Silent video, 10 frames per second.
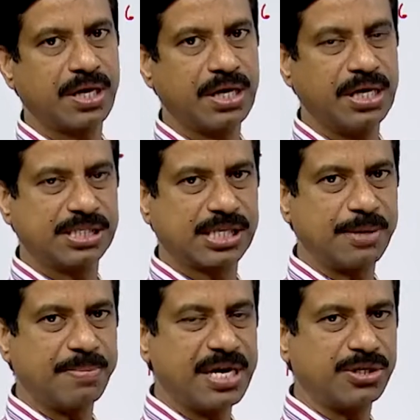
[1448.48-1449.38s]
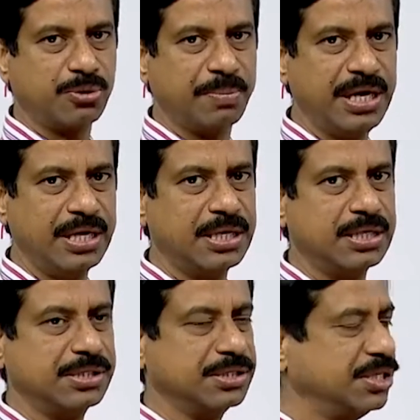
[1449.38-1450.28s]
Discriminant should be
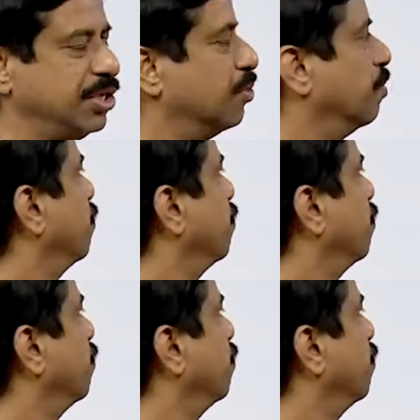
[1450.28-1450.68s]
0.